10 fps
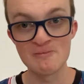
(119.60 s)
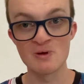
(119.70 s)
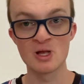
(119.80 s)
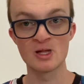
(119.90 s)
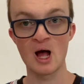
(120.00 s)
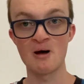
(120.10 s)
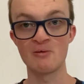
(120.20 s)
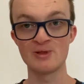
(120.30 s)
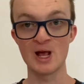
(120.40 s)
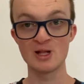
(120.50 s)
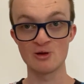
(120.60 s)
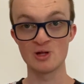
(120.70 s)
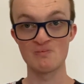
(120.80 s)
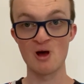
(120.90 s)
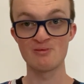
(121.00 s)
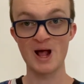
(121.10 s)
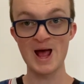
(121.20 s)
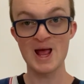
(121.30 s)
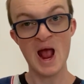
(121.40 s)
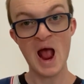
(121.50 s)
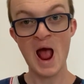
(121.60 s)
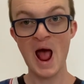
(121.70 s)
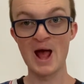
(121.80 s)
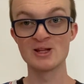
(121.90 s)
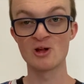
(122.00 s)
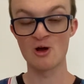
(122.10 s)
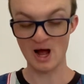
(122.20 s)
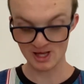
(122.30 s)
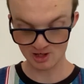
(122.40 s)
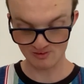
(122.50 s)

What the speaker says: because of T2's birthday, and so that's the